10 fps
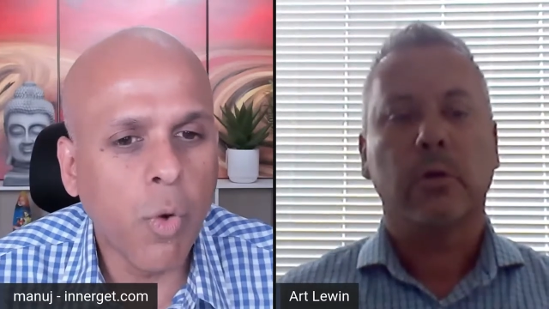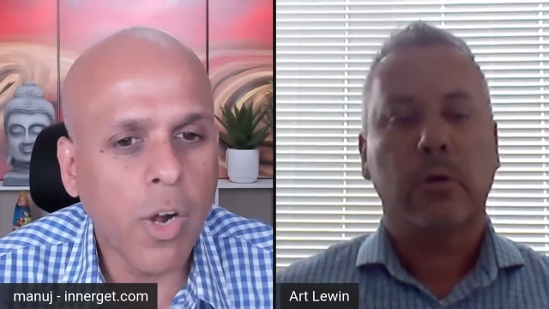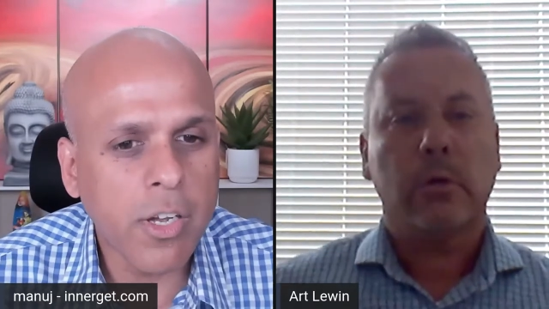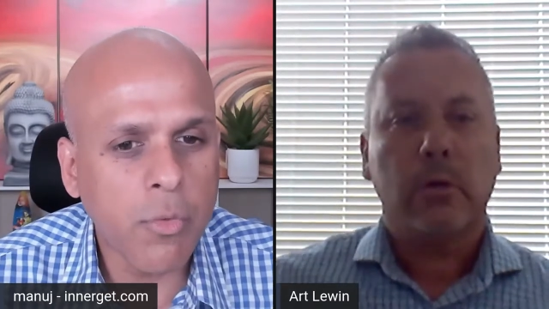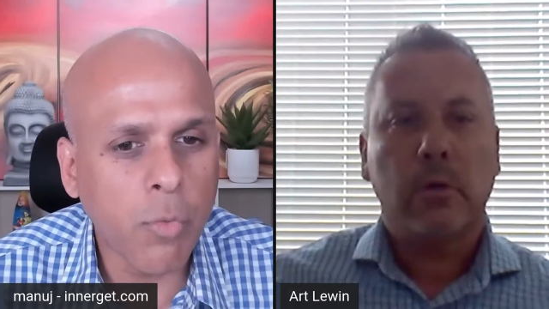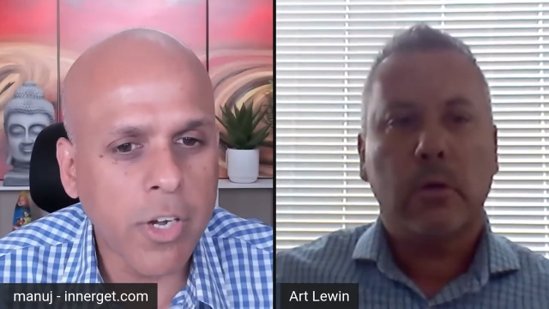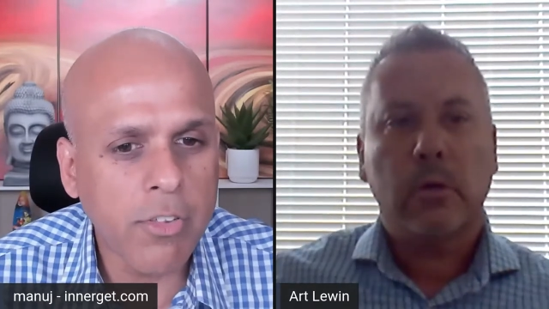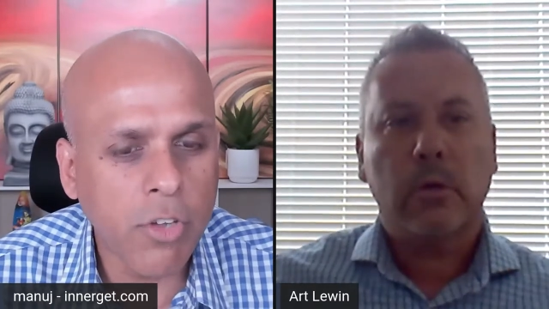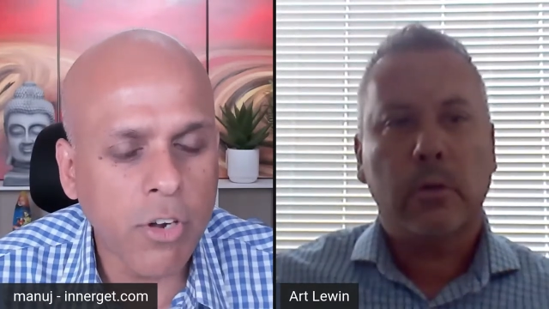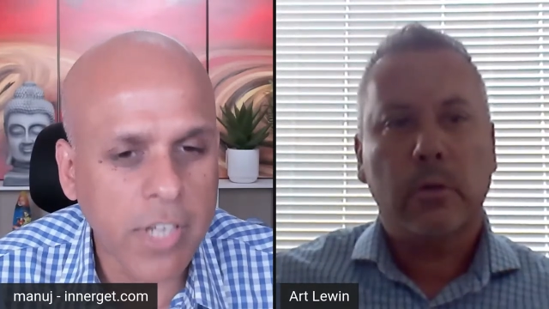Speaker 1: what what is
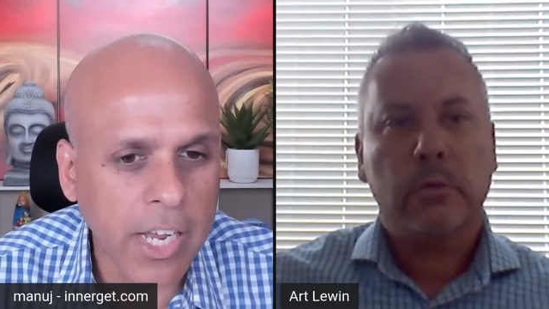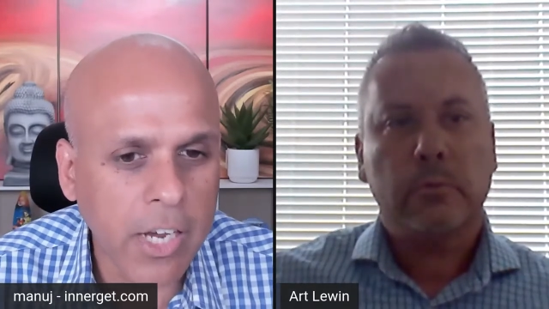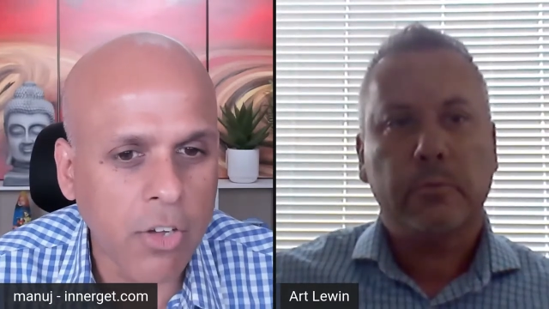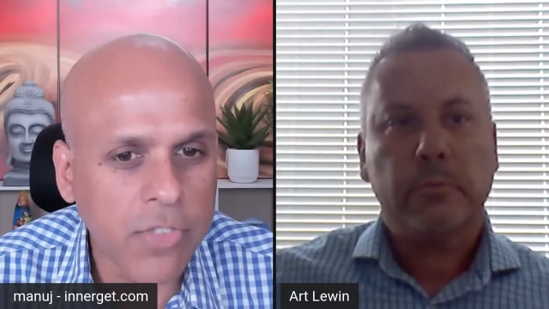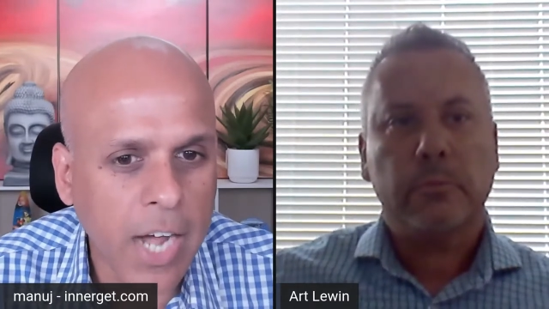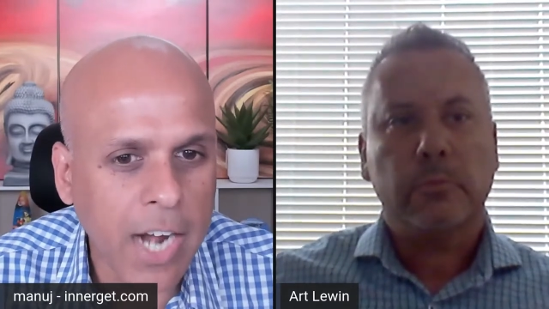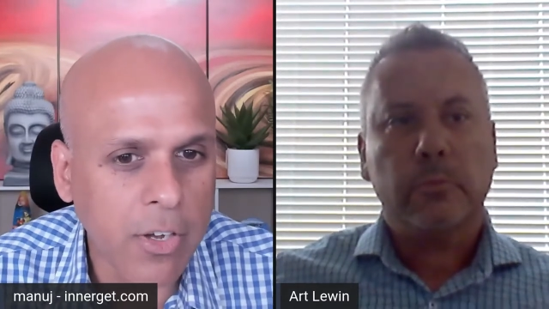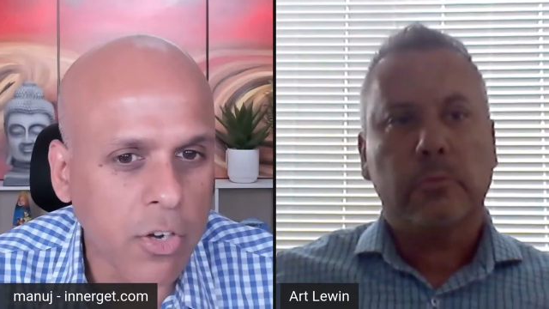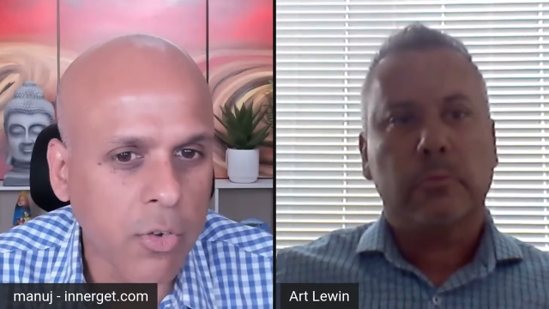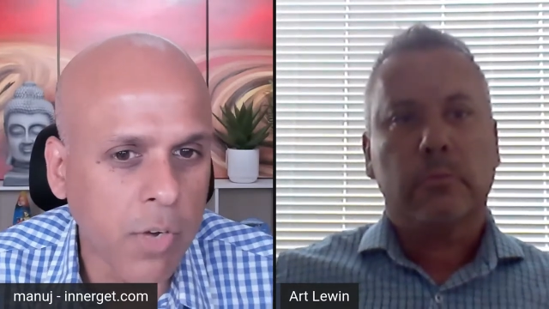your take on that? You
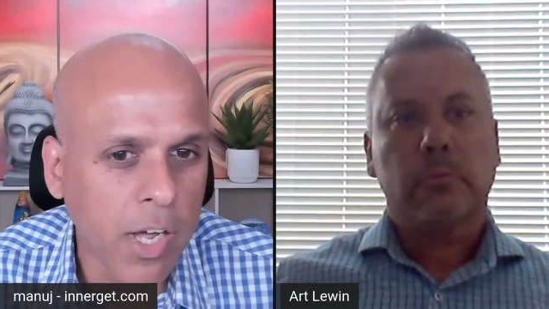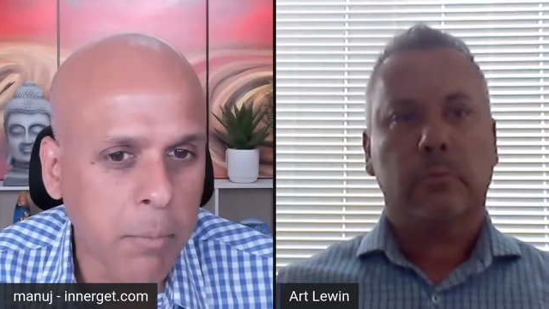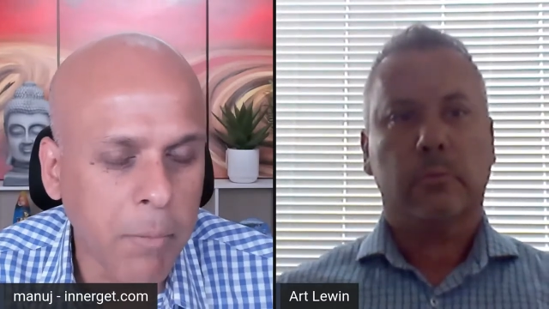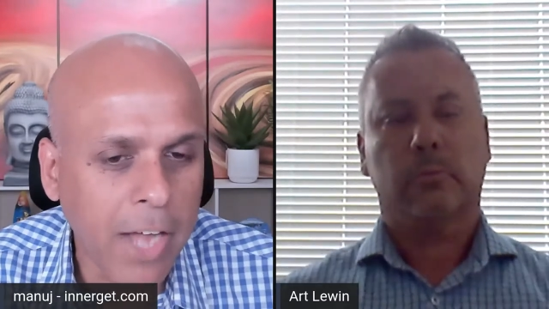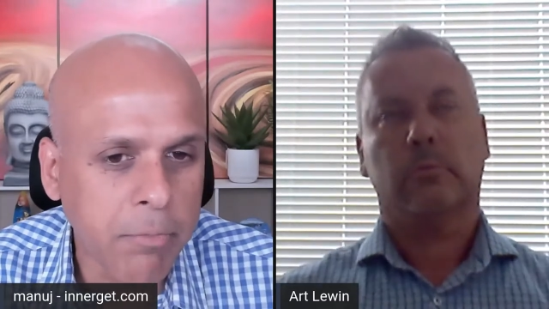know, uh, mass